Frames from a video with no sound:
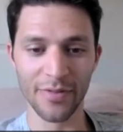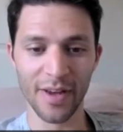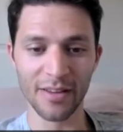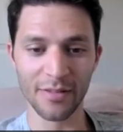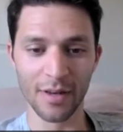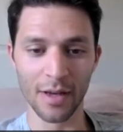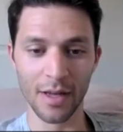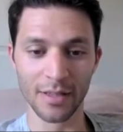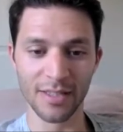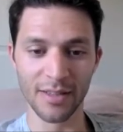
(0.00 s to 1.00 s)
faith, you know,
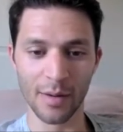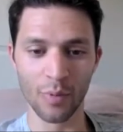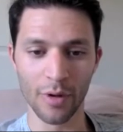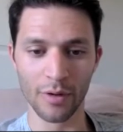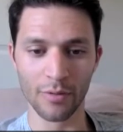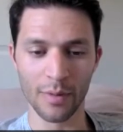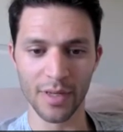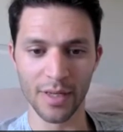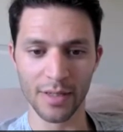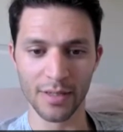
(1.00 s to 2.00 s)
until that point, right?
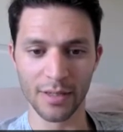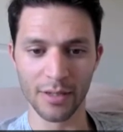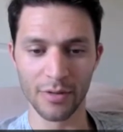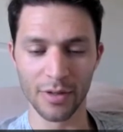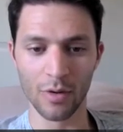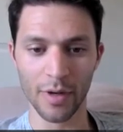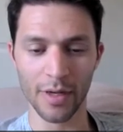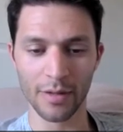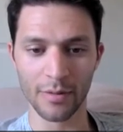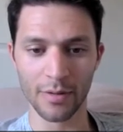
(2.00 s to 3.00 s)
Because yes. you
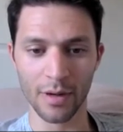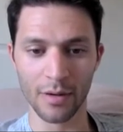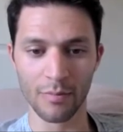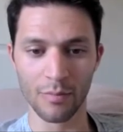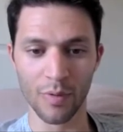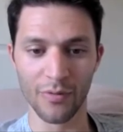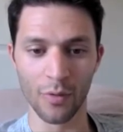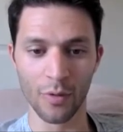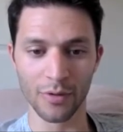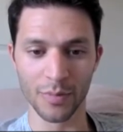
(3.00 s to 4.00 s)
quit um,
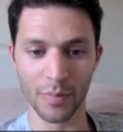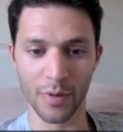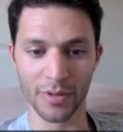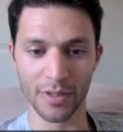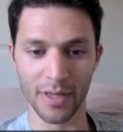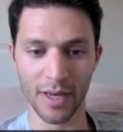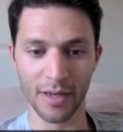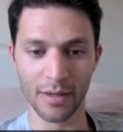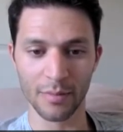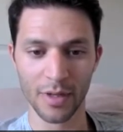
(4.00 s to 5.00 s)
before those promotions
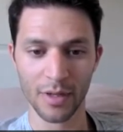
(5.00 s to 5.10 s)
came.